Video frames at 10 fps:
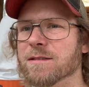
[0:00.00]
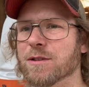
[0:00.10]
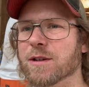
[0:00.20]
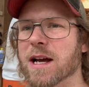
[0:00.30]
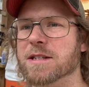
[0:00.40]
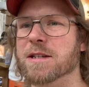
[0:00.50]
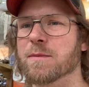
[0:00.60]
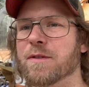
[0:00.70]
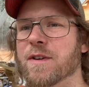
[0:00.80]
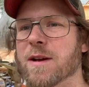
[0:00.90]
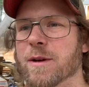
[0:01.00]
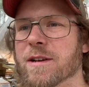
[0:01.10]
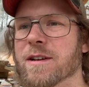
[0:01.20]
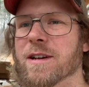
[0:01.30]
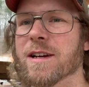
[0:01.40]
Two Guys Timber
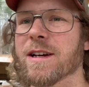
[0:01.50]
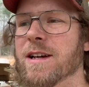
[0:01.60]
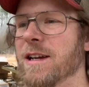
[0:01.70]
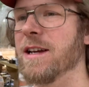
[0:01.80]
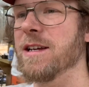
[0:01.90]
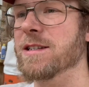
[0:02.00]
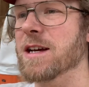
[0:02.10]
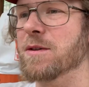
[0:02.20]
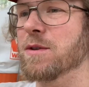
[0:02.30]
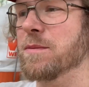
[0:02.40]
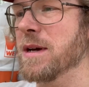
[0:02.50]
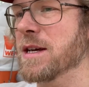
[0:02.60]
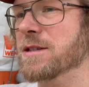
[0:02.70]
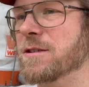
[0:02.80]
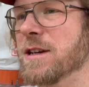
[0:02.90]
Framing. He's got a
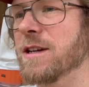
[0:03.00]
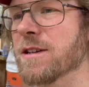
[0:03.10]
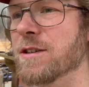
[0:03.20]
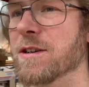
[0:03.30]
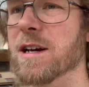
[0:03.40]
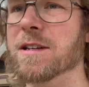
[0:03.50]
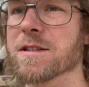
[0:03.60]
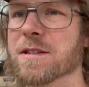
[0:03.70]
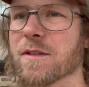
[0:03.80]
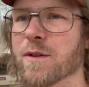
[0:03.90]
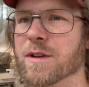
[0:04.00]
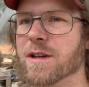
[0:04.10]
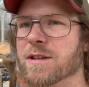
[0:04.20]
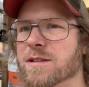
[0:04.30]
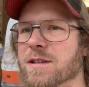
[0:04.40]
Woodmaster. He does all kinds of stuff with
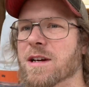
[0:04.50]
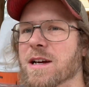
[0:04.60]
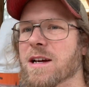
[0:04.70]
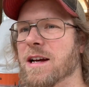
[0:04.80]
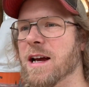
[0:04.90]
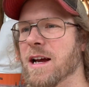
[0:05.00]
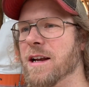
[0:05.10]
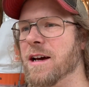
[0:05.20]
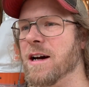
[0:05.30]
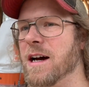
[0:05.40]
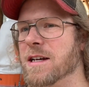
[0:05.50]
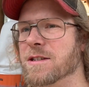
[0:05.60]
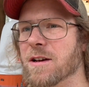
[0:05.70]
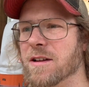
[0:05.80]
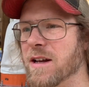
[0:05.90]
his. And I
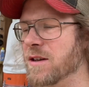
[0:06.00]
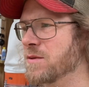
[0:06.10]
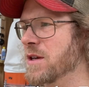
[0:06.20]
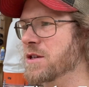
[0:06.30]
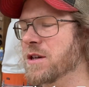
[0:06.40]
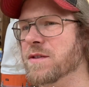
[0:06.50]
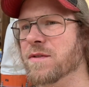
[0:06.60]
saw that. I was watching his